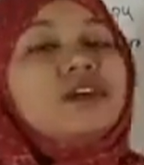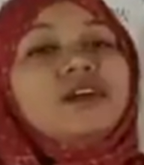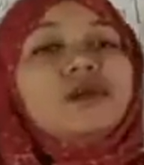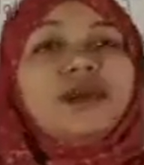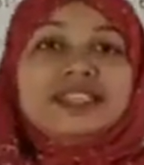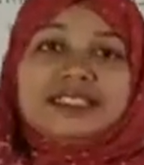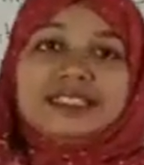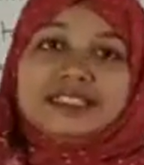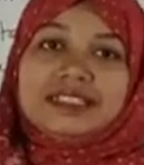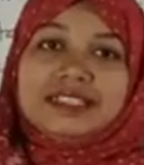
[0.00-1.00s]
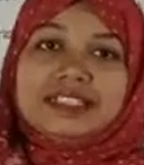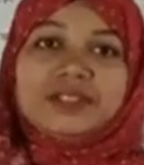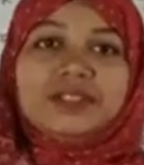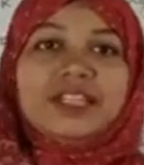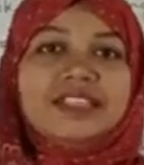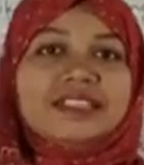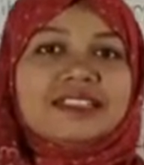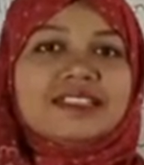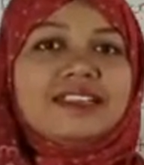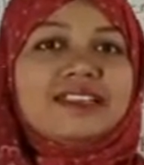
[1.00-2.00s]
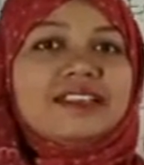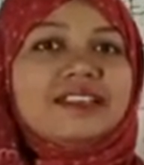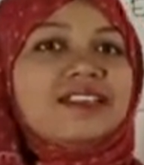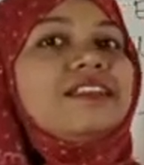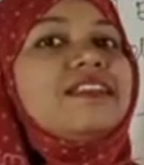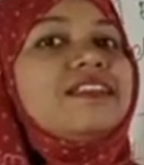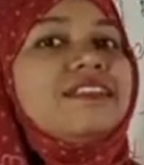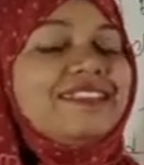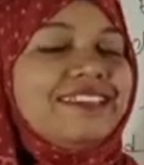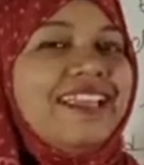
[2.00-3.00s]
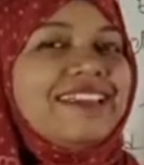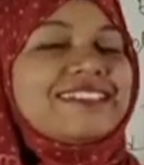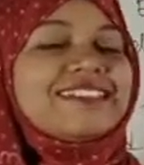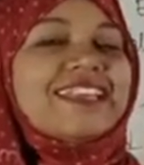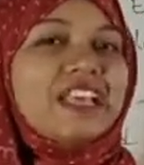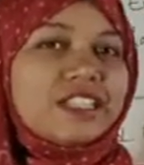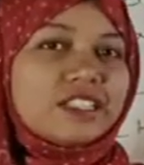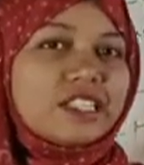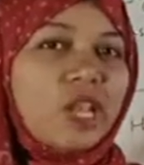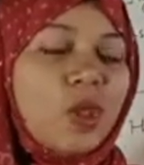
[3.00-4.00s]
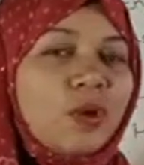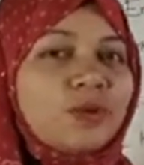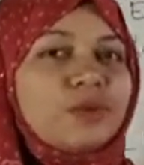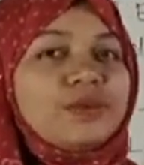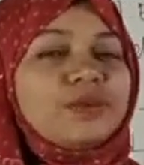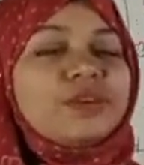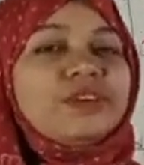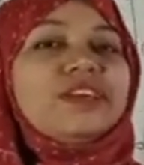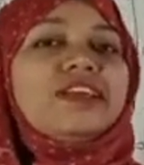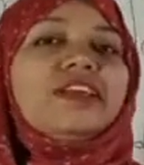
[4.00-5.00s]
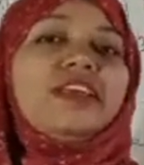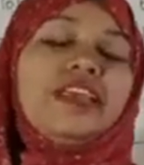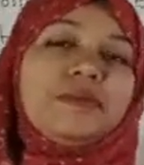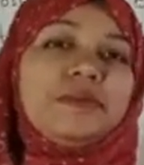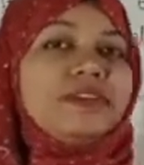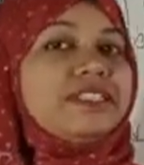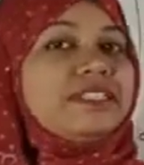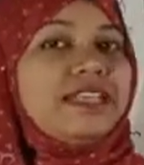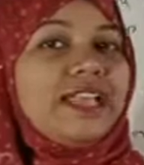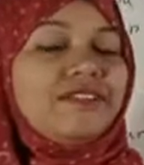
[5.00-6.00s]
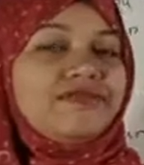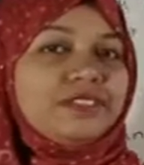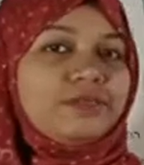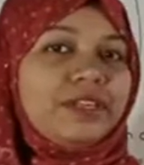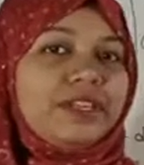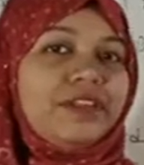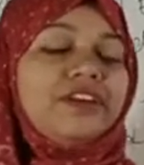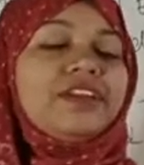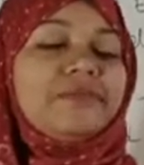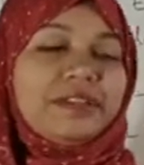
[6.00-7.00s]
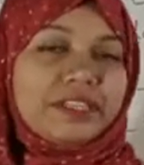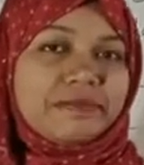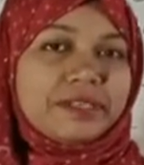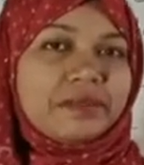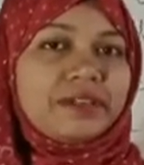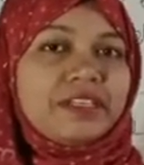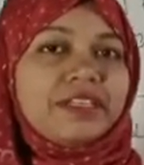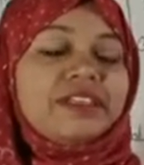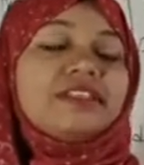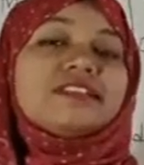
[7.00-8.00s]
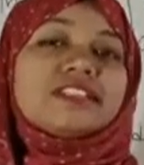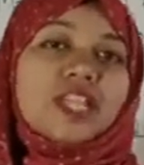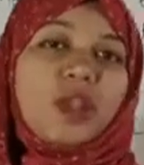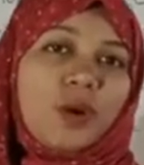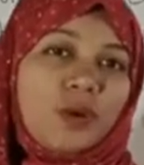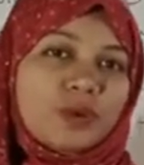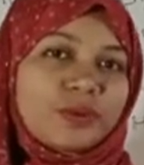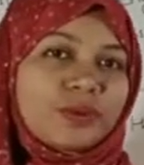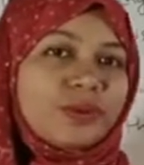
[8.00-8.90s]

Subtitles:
what is it, dear students? Yes, slow. Everybody say after me or repeat after me. Slow.